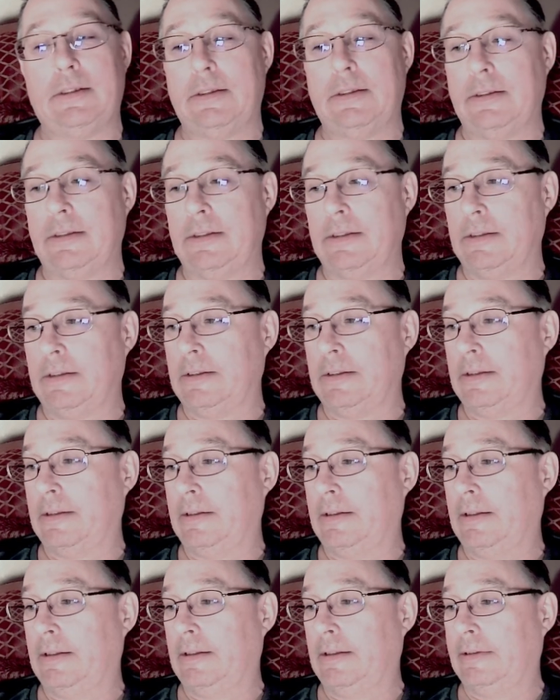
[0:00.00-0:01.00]

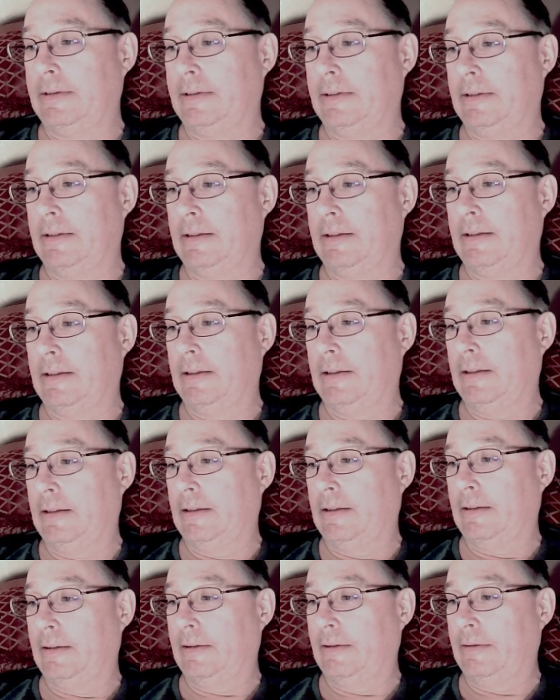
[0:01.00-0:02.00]

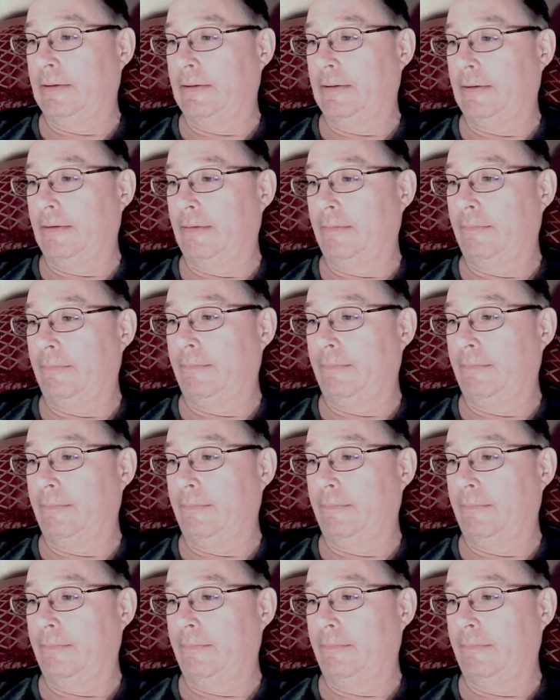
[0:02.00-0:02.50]
[no speech]